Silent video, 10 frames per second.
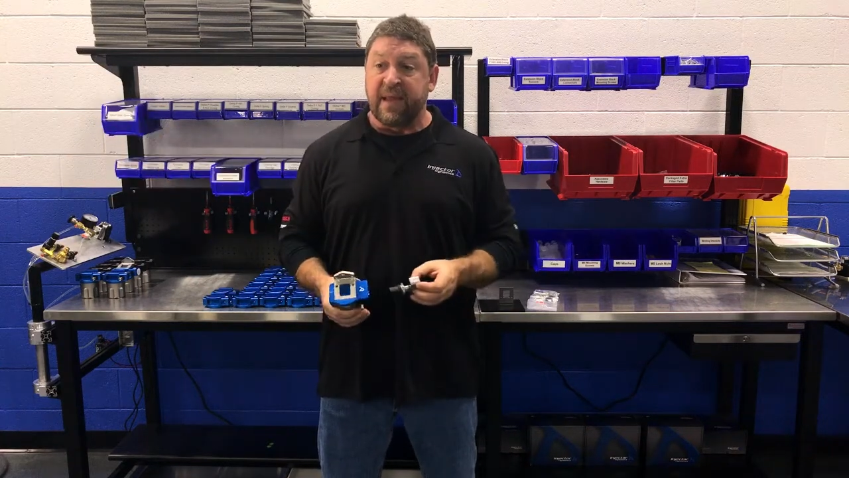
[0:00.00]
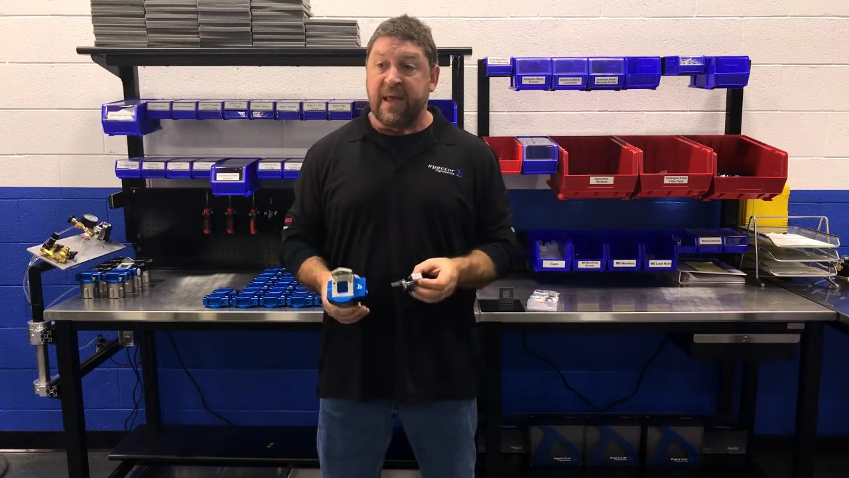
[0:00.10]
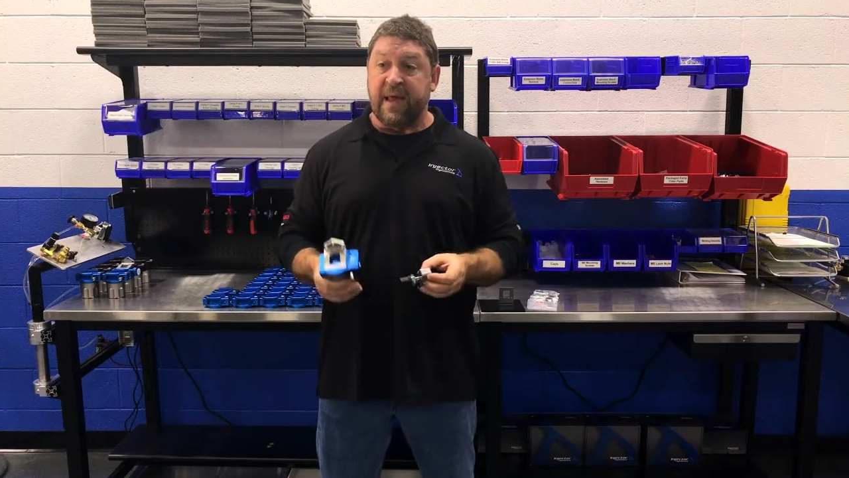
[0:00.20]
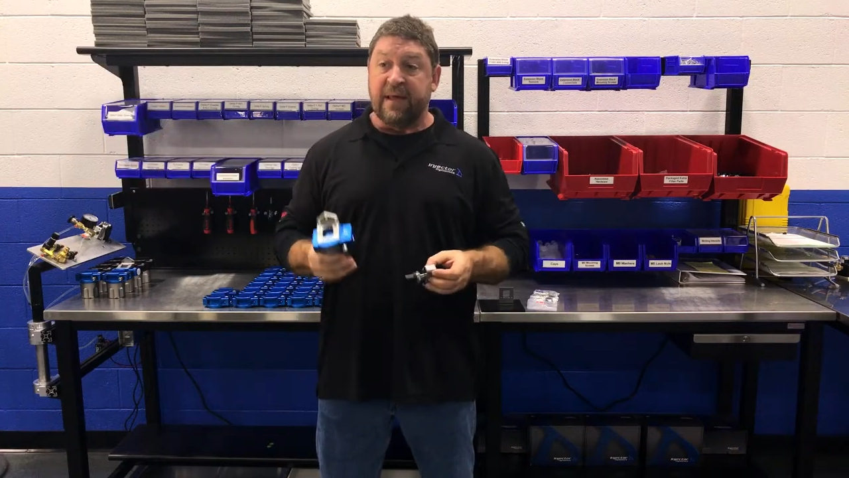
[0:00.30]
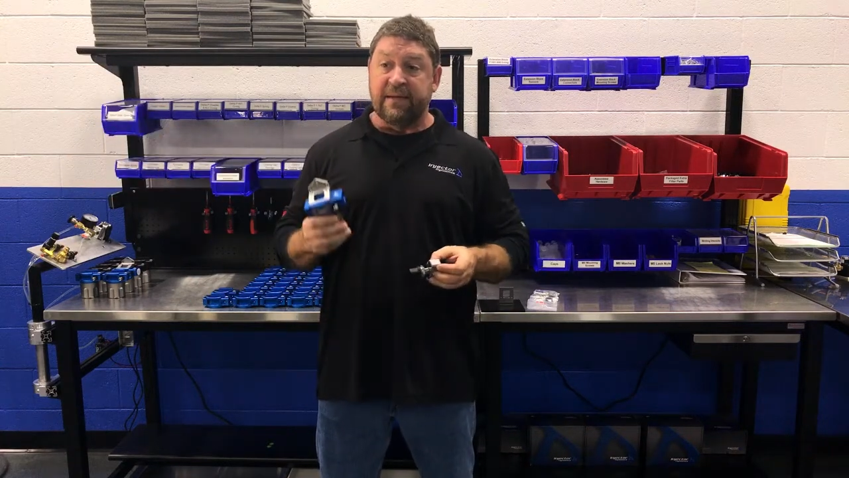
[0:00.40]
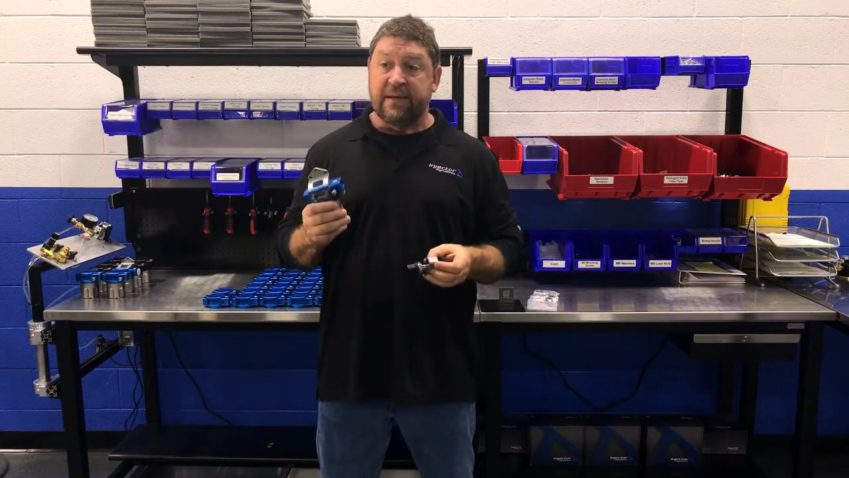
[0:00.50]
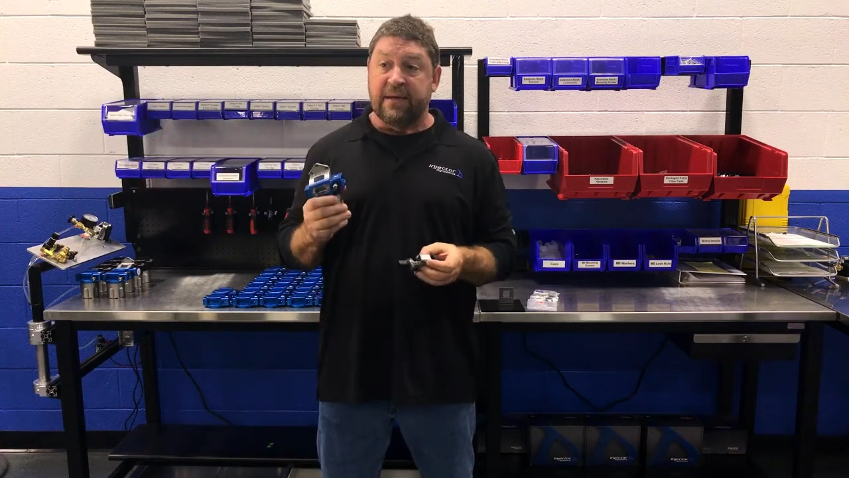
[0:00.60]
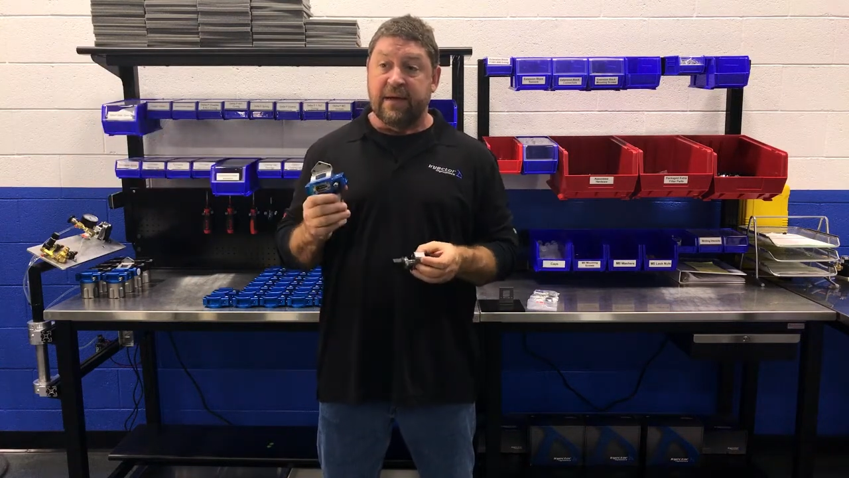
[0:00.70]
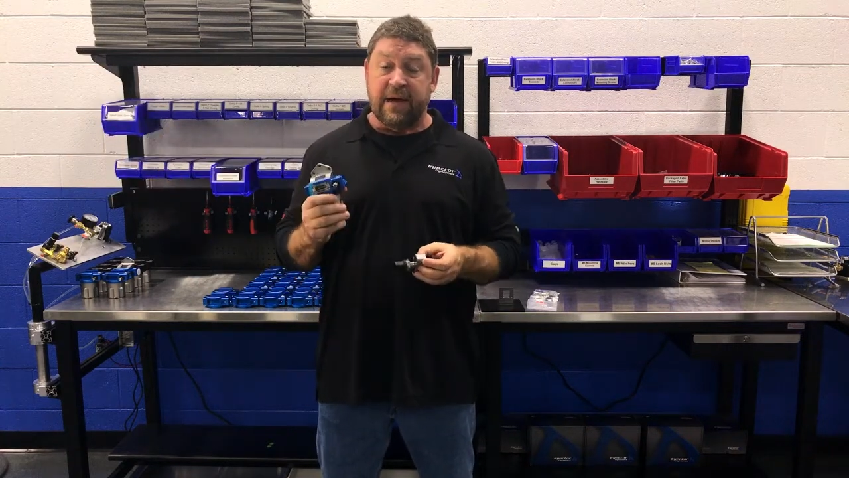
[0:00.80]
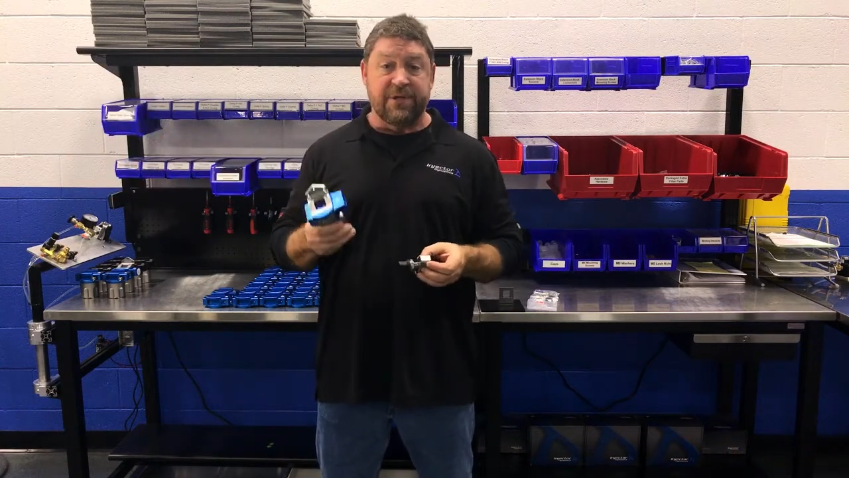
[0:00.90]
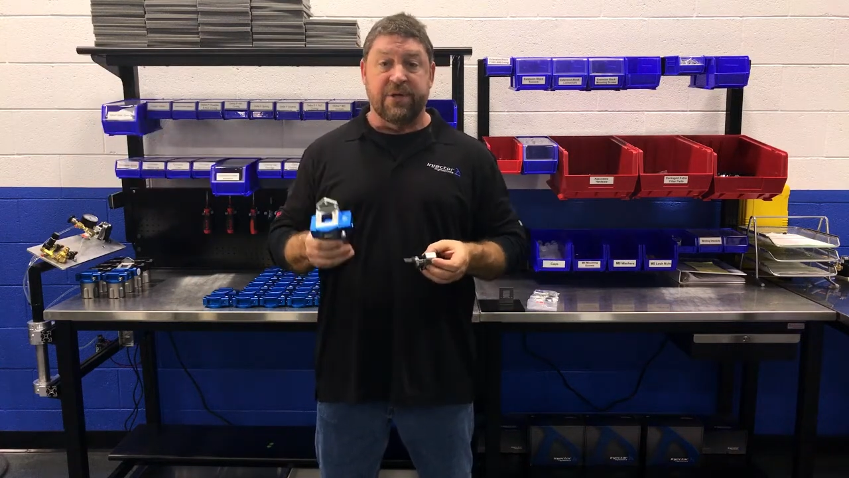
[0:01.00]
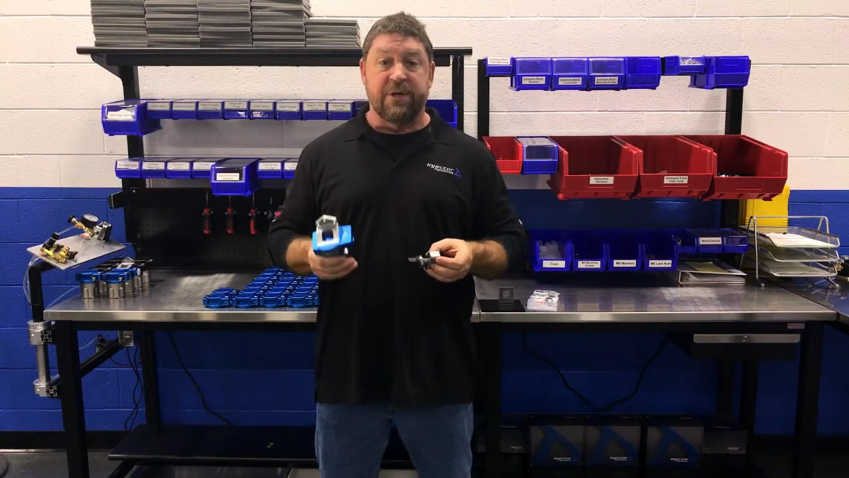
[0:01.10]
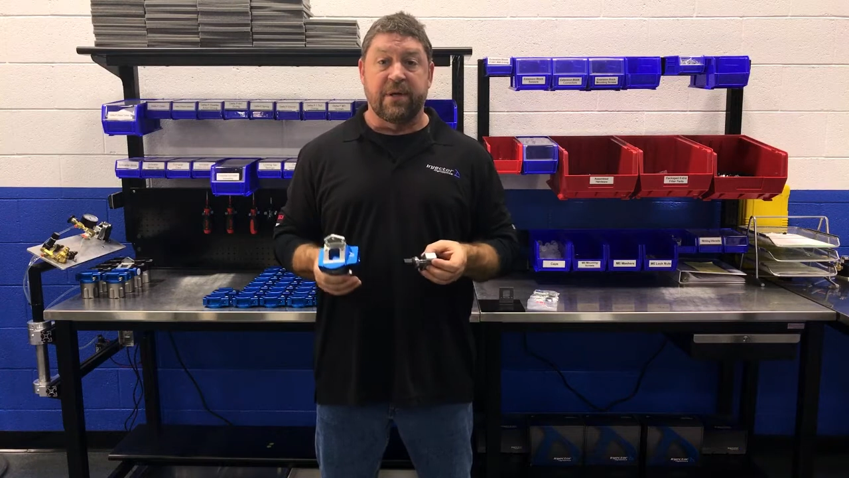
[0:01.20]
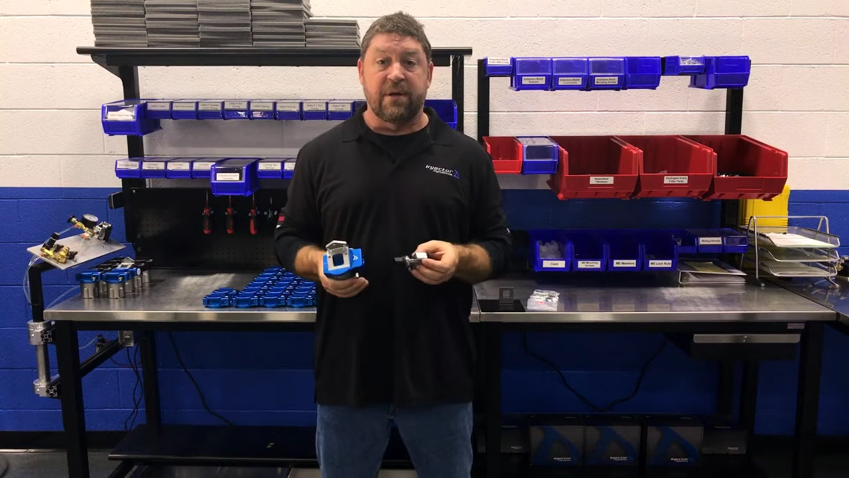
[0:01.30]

And I turn the